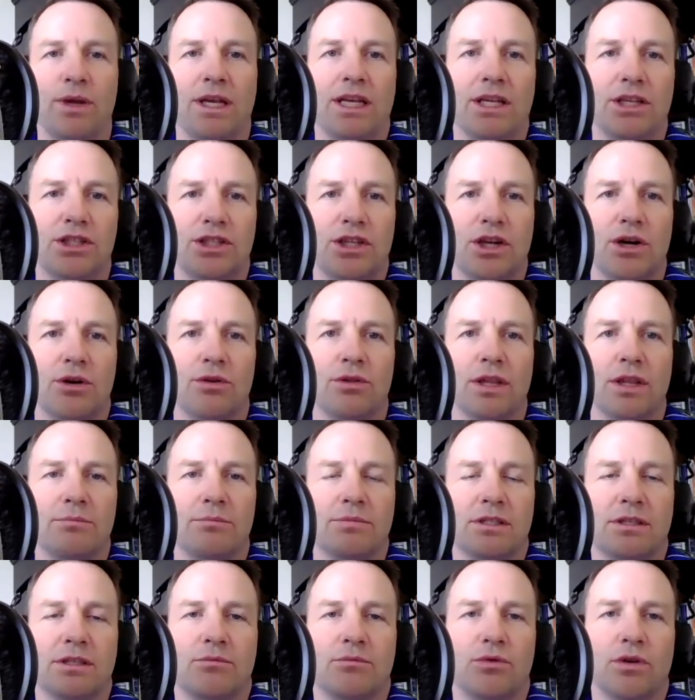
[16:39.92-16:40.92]
and we can show
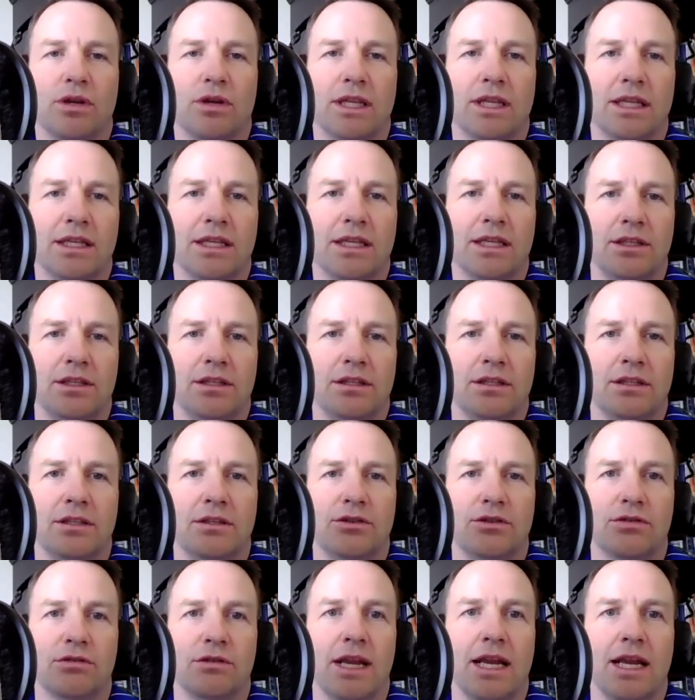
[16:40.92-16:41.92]
them some really
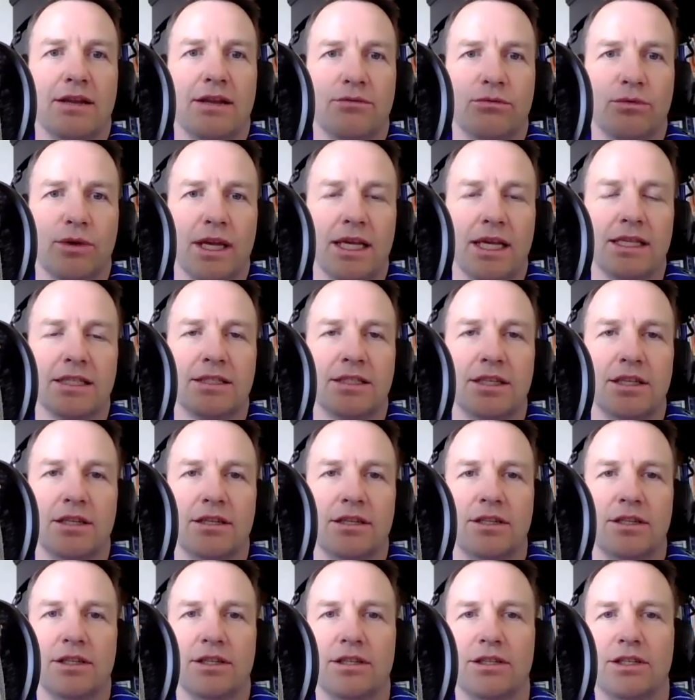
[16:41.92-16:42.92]
creative ways
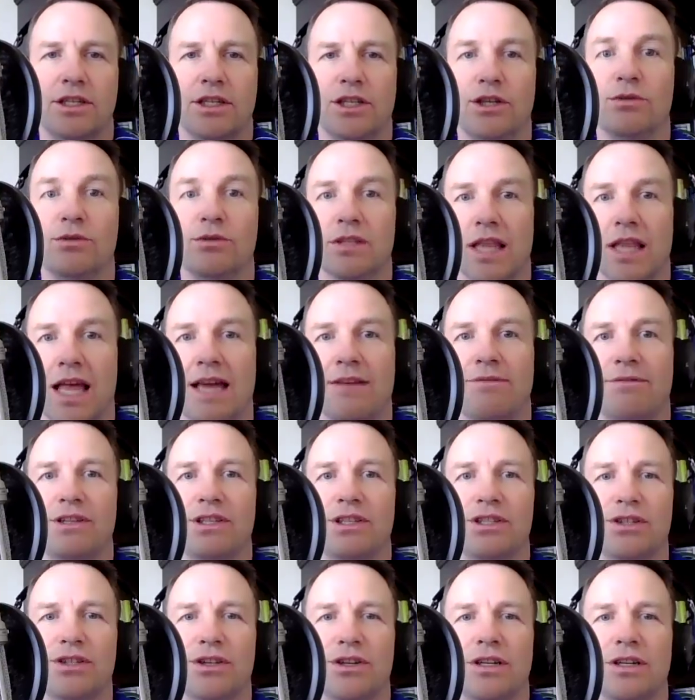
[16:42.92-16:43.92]
to to, to use
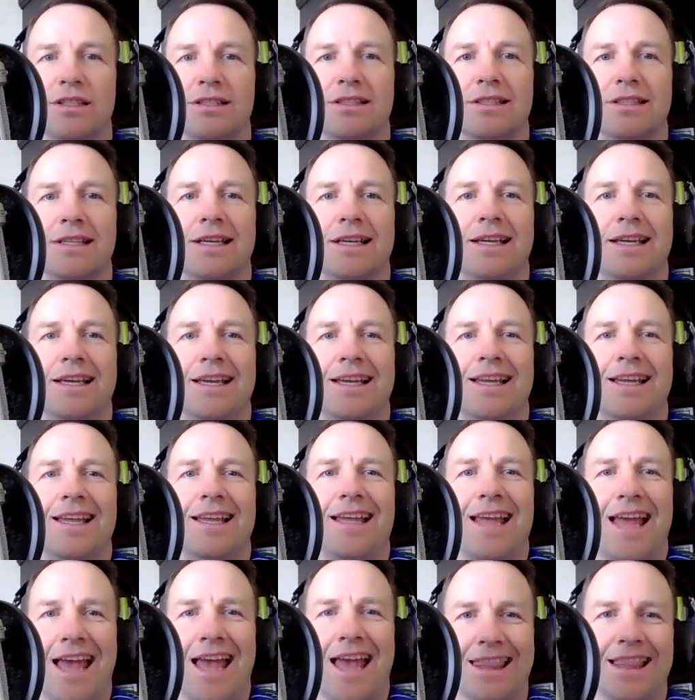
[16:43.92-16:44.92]
life insurance
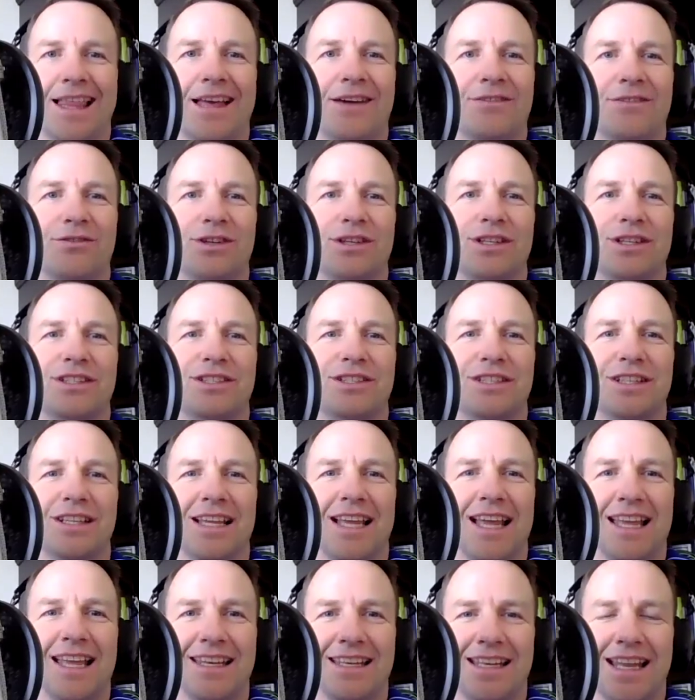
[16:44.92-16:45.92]
and
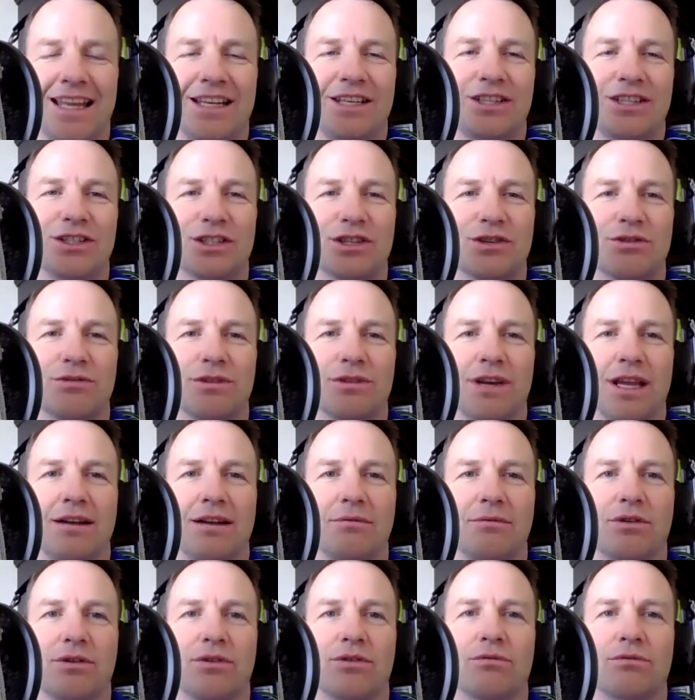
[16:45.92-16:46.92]
leverage and and just
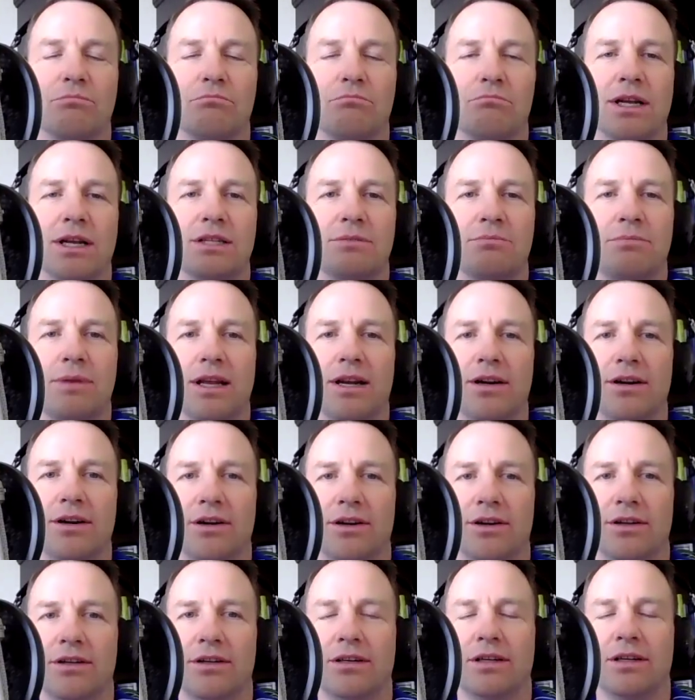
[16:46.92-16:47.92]
create much
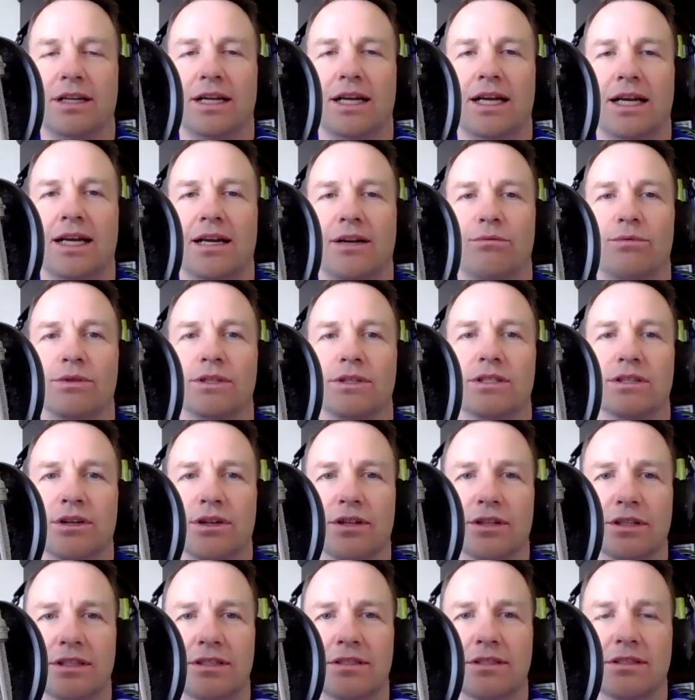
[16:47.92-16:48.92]
better uh,
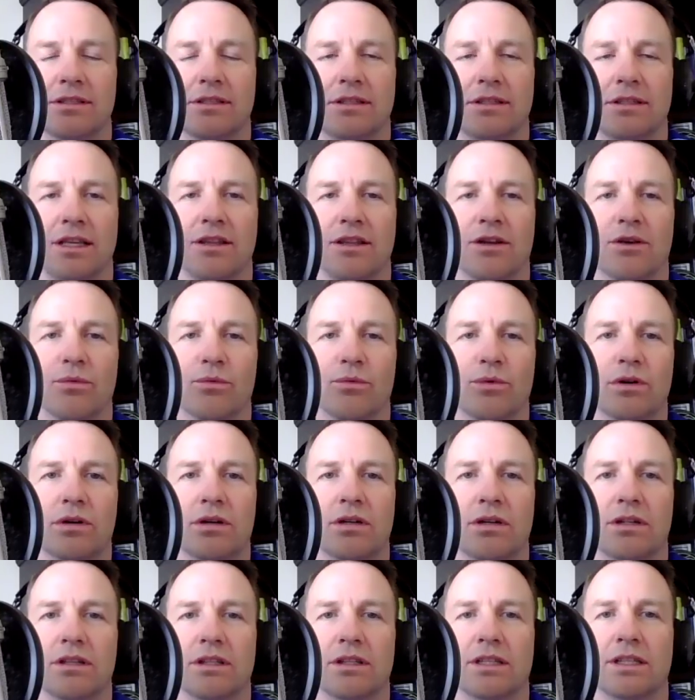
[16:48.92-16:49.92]
results in their
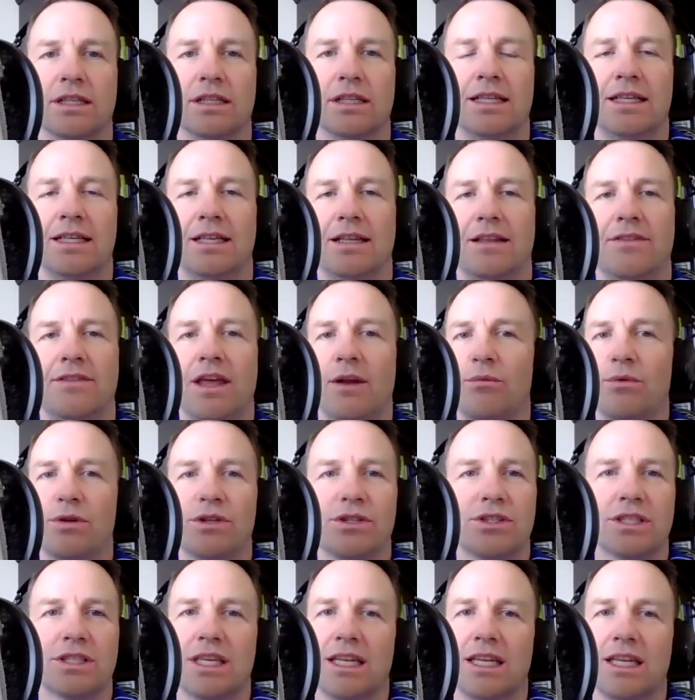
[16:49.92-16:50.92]
world.
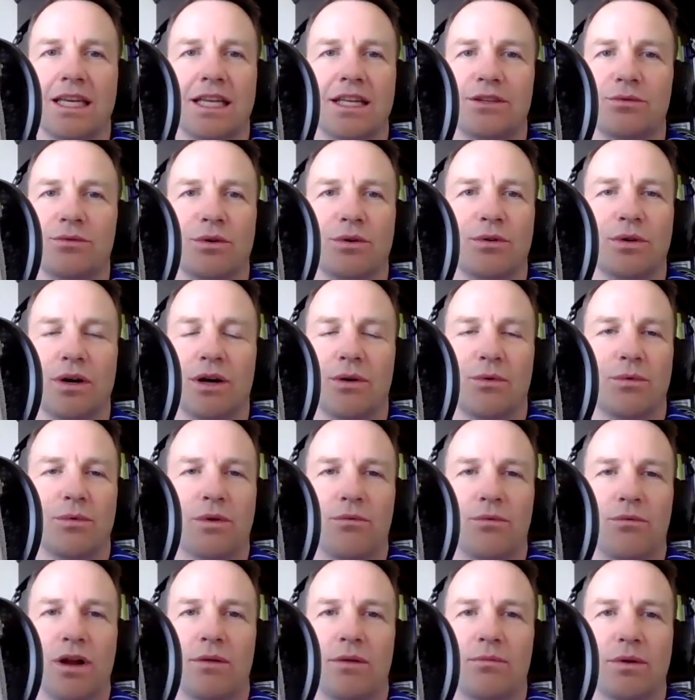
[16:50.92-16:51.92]
Then we're just getting into a,
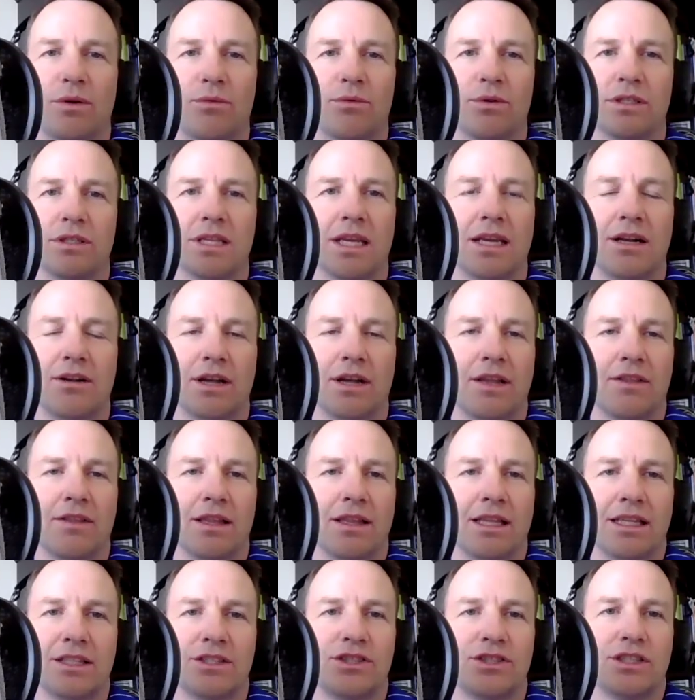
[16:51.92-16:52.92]
a realm where we're saying,
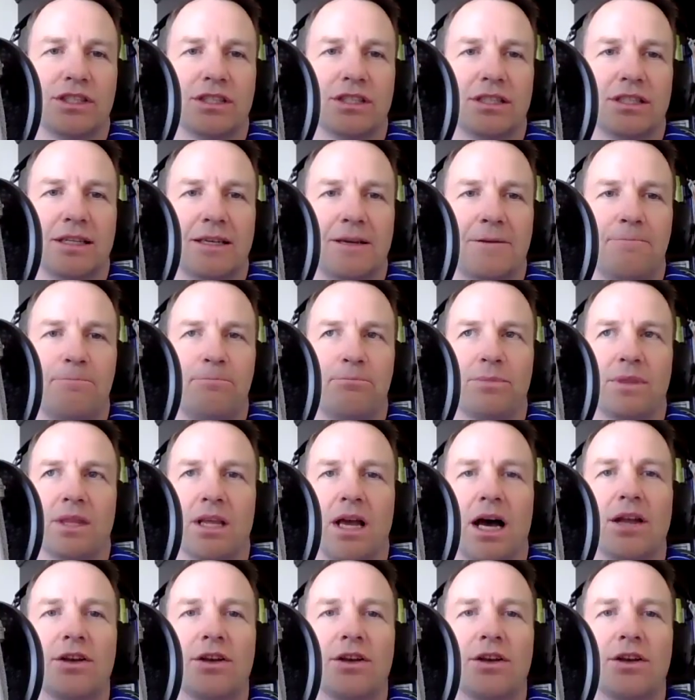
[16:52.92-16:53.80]
okay, let's just